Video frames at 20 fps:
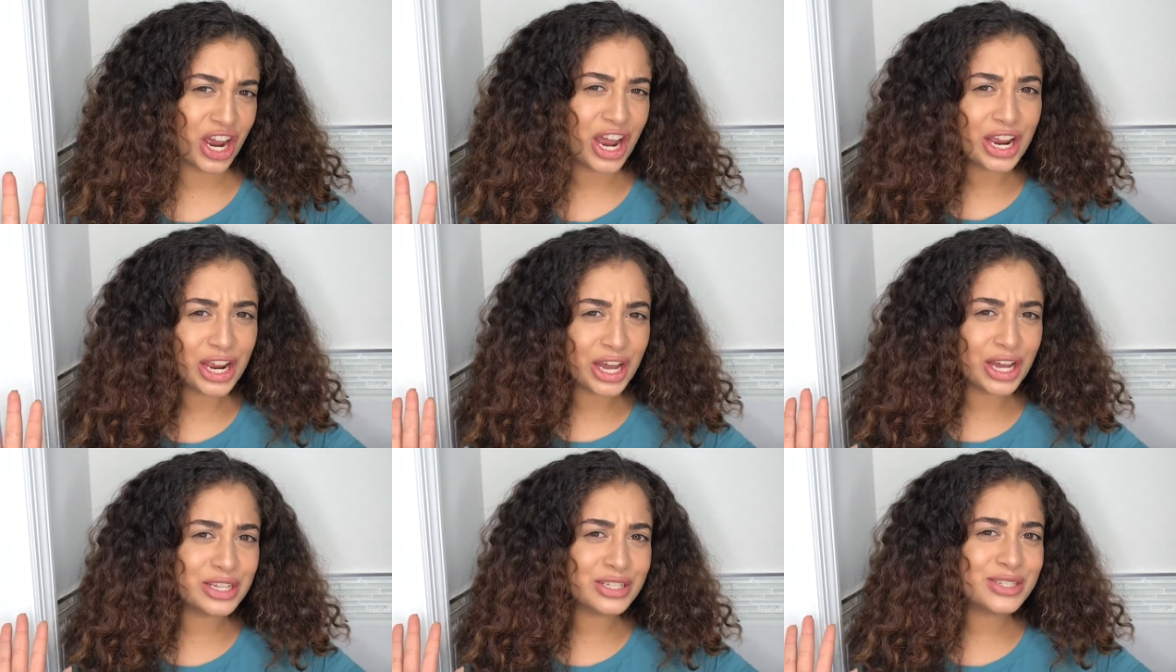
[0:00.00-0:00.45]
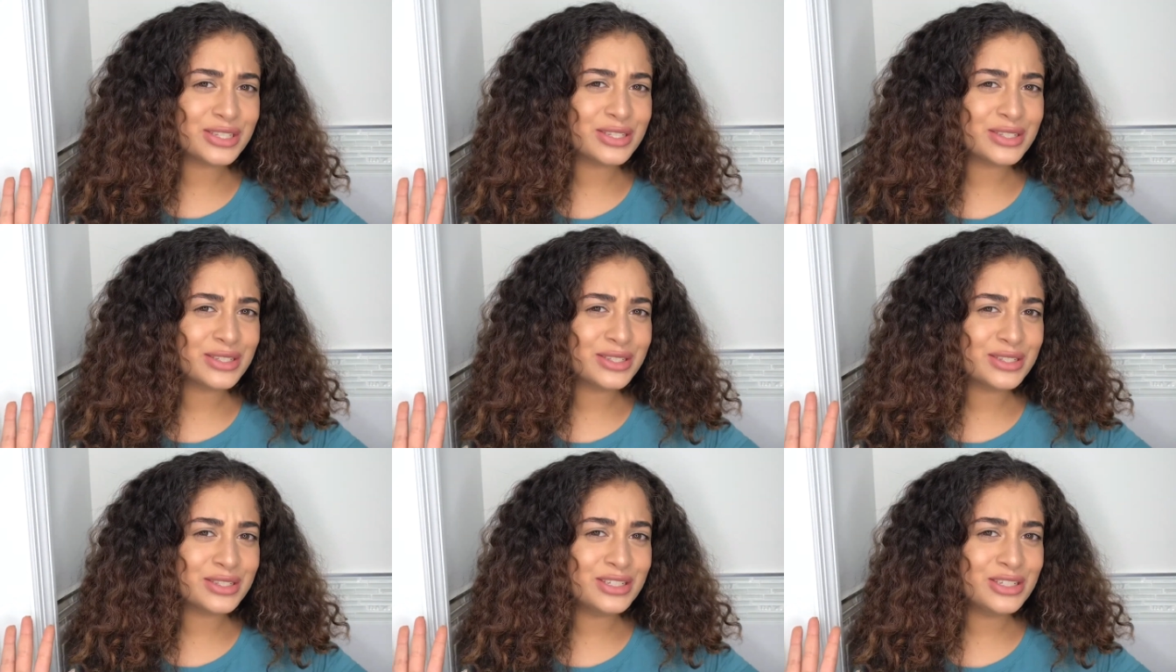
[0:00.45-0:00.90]
I
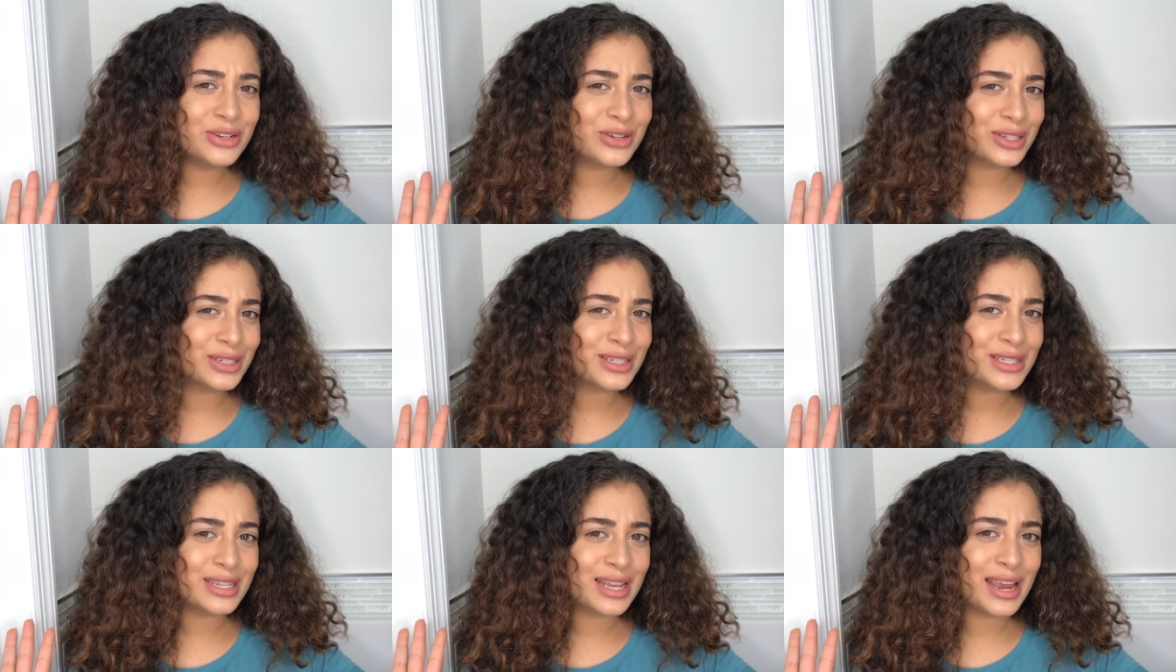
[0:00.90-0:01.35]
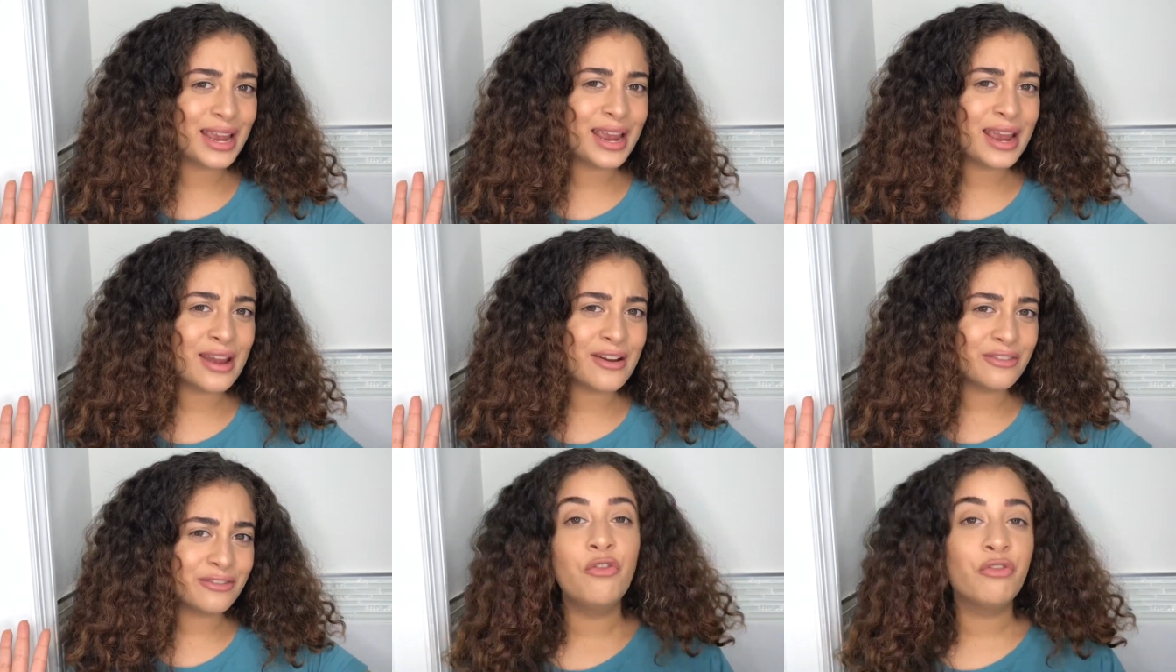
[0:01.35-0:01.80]
guess you can
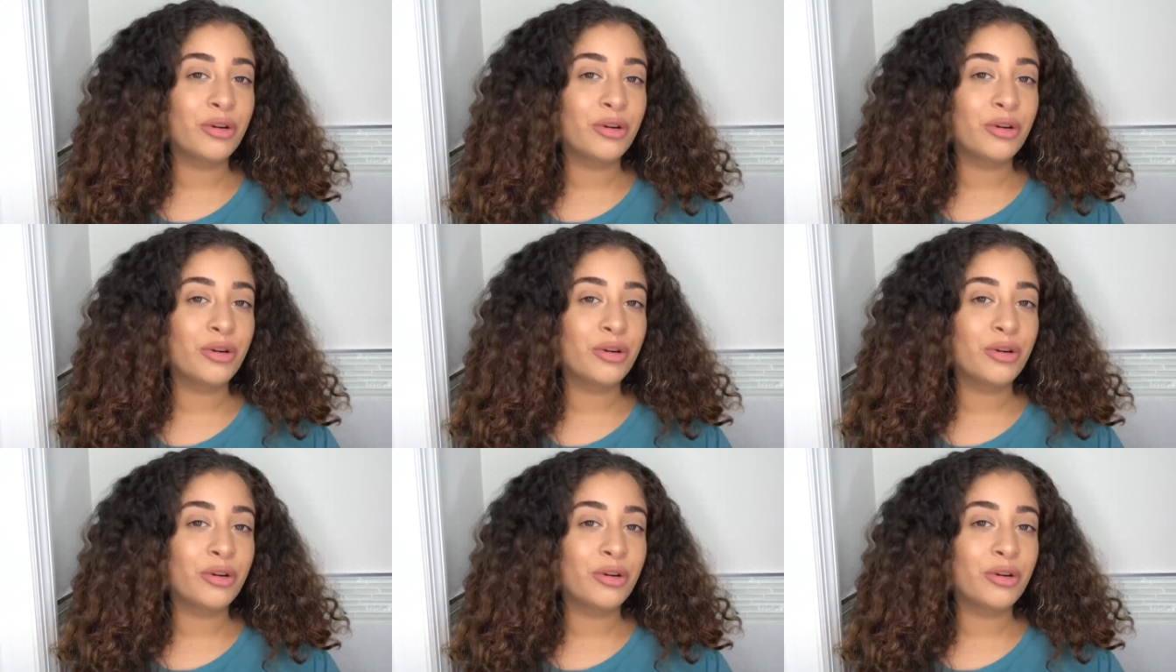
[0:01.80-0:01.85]
say.